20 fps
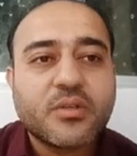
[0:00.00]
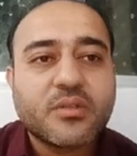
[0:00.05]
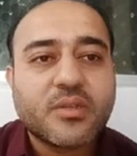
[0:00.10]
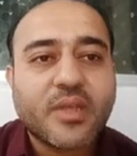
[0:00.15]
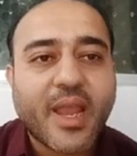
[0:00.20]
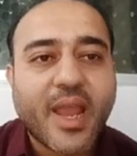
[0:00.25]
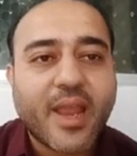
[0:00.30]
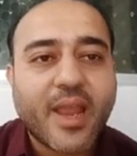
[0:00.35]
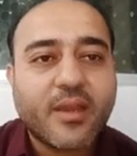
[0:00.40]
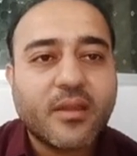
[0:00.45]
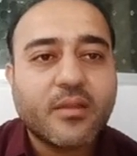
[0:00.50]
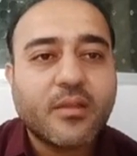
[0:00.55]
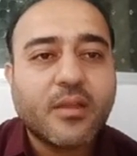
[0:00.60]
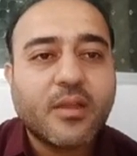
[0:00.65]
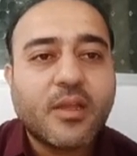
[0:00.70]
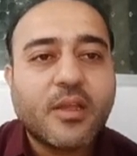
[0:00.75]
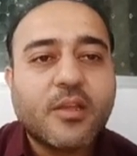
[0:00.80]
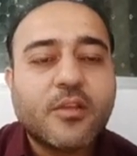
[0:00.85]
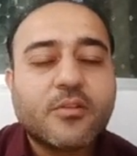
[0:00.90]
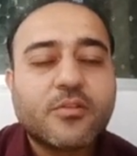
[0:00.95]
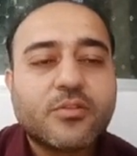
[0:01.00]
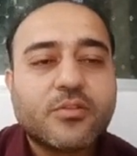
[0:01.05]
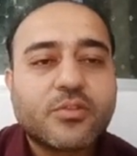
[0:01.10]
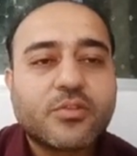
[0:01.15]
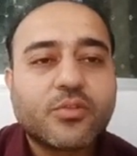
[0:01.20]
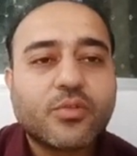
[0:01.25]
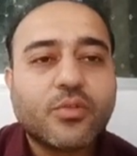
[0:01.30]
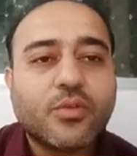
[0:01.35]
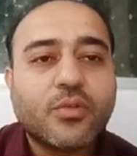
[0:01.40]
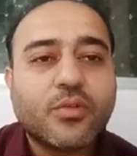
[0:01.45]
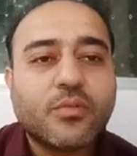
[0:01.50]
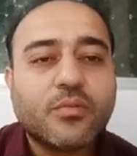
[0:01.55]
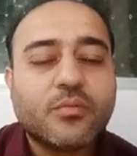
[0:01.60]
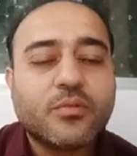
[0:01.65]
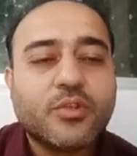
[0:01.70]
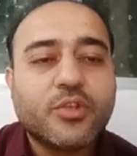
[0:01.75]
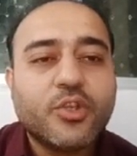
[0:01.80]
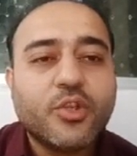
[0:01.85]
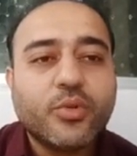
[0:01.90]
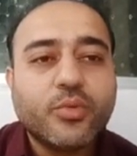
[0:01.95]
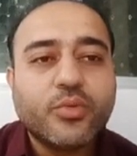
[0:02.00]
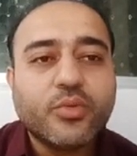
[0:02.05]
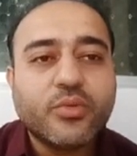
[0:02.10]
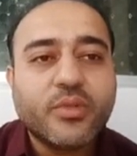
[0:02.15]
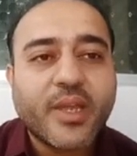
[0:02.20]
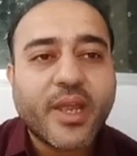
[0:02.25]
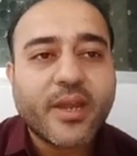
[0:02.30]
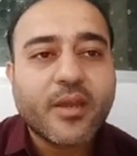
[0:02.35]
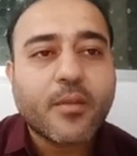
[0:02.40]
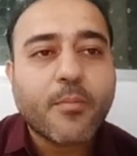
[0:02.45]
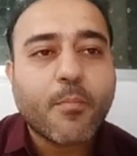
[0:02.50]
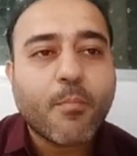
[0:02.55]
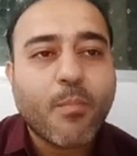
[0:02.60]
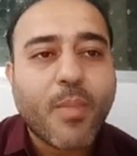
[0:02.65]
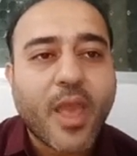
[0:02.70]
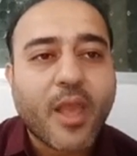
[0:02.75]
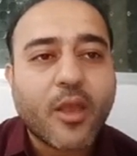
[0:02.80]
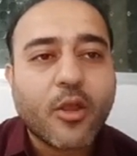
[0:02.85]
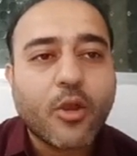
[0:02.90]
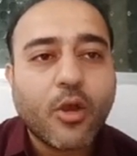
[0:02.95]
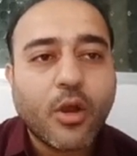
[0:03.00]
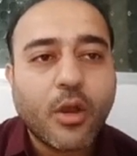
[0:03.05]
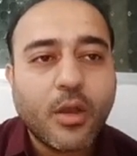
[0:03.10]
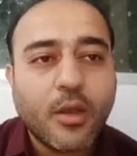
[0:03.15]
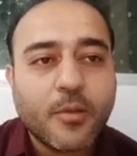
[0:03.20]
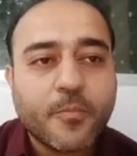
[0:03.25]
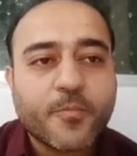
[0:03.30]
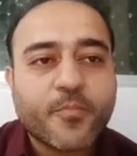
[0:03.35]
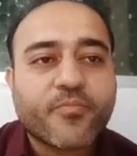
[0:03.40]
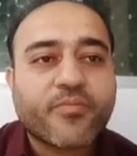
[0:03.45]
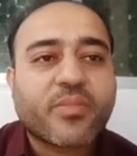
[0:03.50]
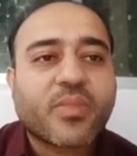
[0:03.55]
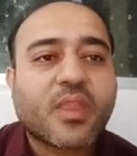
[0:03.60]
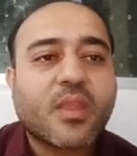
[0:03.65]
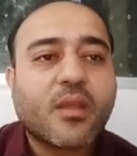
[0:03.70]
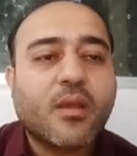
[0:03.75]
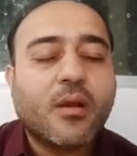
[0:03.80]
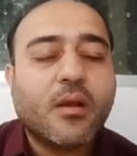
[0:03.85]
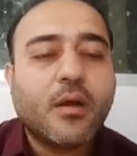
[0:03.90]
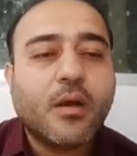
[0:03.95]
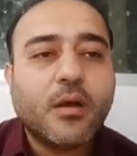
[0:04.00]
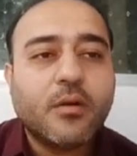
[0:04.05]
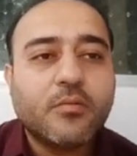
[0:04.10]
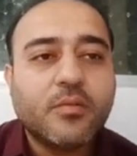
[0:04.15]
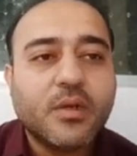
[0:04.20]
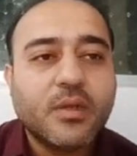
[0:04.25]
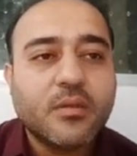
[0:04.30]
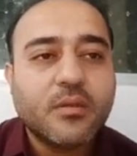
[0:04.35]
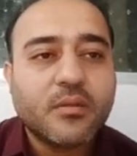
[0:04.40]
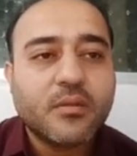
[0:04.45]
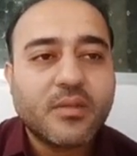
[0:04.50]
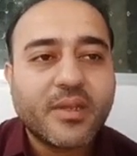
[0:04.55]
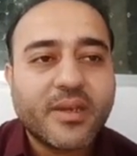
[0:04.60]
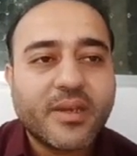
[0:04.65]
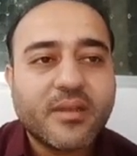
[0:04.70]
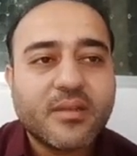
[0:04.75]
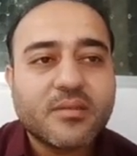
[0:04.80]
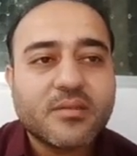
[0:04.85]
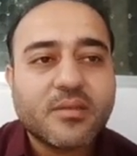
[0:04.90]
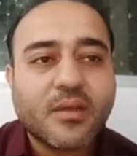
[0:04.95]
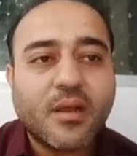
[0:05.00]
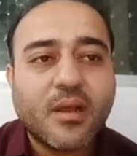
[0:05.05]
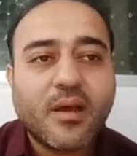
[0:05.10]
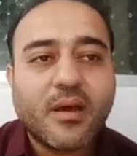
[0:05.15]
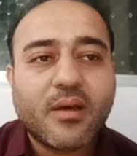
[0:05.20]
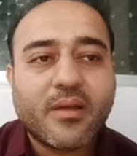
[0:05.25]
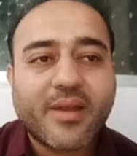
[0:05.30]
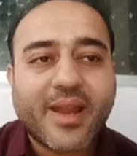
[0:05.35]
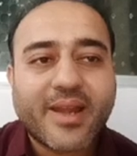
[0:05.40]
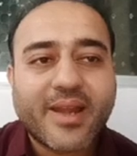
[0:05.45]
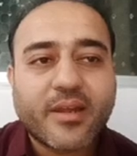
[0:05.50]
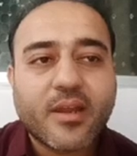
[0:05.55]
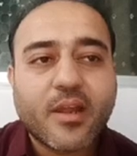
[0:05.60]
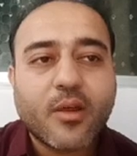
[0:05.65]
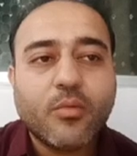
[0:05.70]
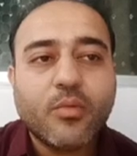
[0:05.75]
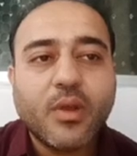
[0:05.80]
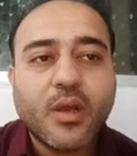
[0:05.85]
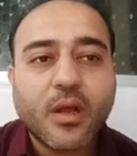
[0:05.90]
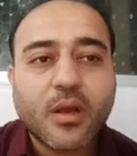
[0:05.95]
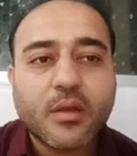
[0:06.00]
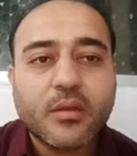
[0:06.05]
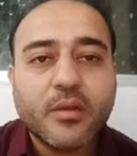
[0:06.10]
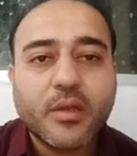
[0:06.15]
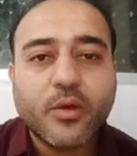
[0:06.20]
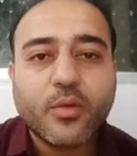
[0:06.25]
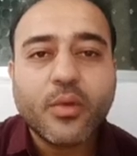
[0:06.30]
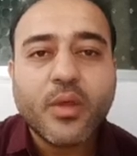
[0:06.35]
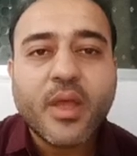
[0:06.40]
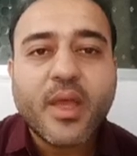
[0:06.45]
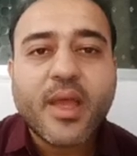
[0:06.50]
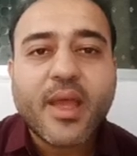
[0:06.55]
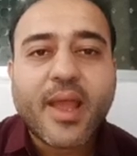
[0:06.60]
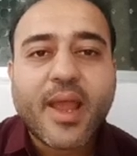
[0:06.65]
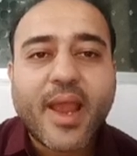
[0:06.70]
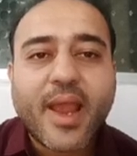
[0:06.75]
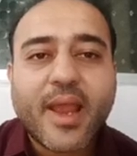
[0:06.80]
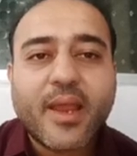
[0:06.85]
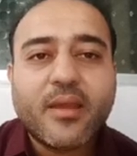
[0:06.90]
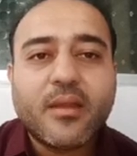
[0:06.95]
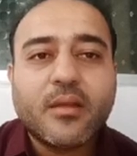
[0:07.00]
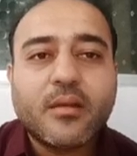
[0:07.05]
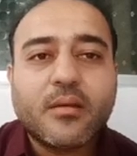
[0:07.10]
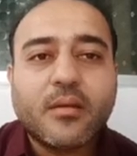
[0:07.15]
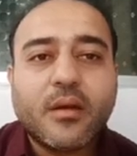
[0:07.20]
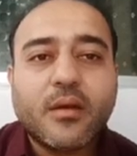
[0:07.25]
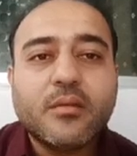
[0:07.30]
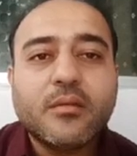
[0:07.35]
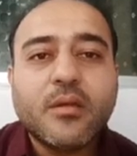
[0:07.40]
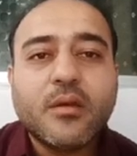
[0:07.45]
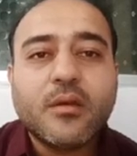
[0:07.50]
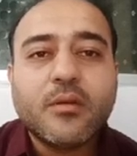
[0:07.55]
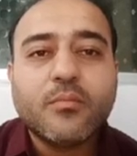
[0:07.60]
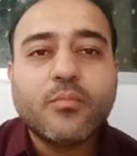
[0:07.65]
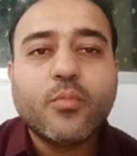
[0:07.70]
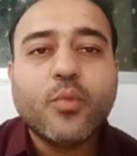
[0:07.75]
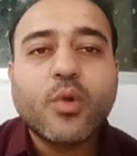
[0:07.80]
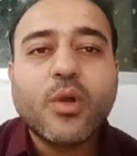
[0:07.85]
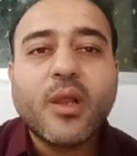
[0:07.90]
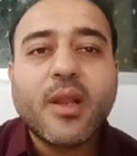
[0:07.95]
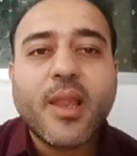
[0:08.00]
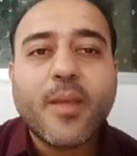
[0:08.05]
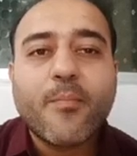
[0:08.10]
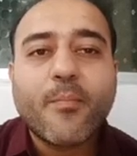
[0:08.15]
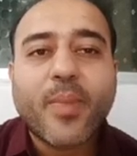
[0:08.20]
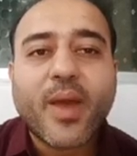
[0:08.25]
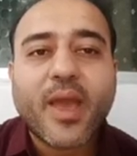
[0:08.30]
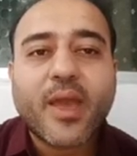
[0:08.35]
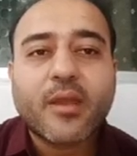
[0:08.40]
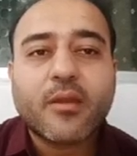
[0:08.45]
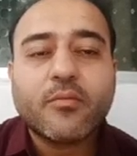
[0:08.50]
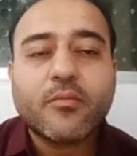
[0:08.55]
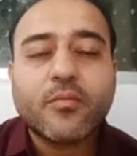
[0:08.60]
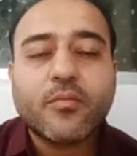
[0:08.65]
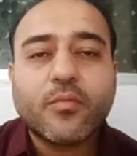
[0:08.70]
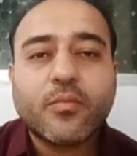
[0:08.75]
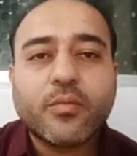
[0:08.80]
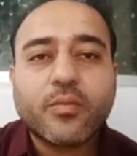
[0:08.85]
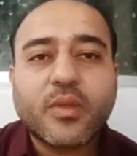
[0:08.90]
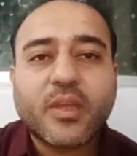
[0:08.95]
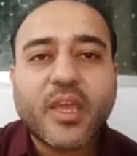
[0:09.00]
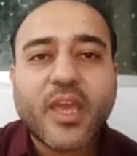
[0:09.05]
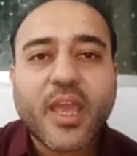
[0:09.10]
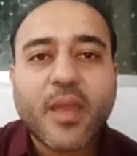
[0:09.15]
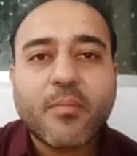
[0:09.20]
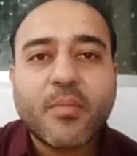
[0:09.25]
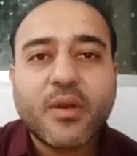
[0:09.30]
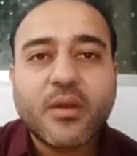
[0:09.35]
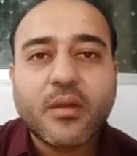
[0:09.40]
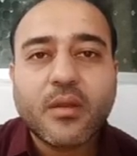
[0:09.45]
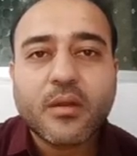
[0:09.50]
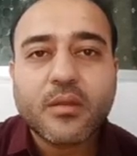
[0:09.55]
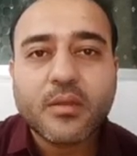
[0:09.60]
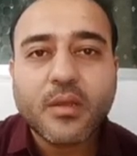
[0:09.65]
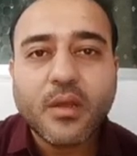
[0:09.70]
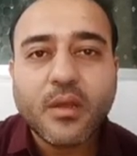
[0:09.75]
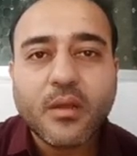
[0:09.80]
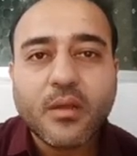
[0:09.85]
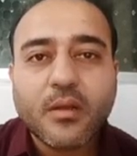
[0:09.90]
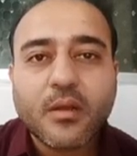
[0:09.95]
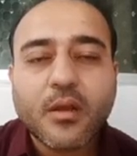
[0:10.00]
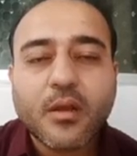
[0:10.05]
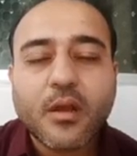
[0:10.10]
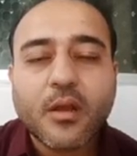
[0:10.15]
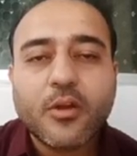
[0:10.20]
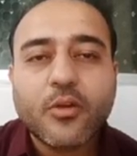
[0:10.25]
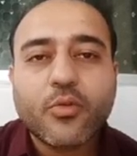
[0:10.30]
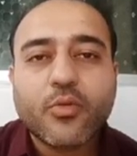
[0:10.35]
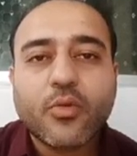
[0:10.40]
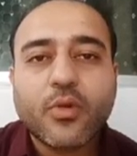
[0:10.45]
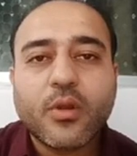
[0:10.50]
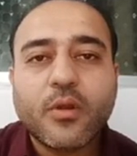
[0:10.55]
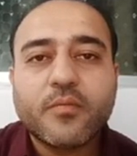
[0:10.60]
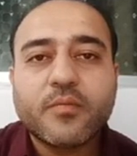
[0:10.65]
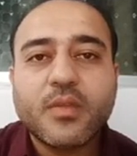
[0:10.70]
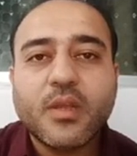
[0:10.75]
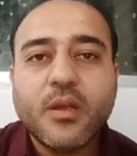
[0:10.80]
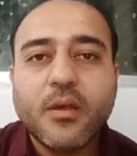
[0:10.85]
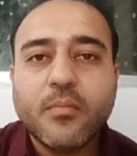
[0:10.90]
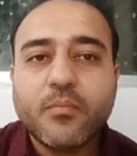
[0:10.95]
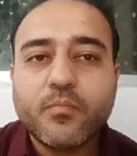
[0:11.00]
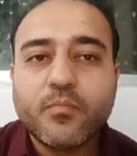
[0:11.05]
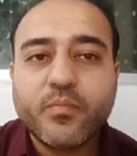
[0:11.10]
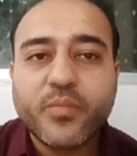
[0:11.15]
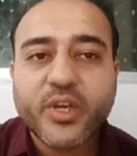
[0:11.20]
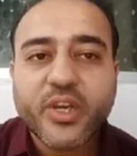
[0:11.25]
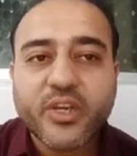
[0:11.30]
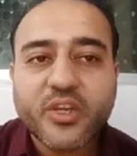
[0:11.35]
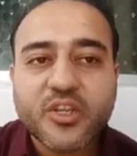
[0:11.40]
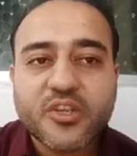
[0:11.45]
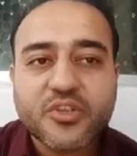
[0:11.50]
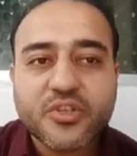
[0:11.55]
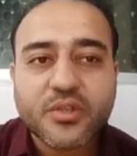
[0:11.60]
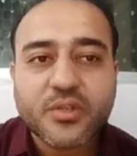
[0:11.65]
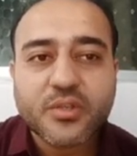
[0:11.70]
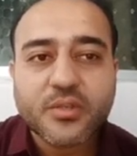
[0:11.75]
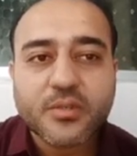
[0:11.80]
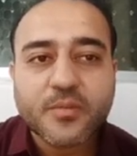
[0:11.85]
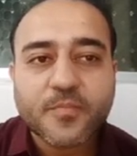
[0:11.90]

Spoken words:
and so due to that, Bengal, Awadh, that is right now Lucknow, and other Mughal empire came under the control of the Britishers.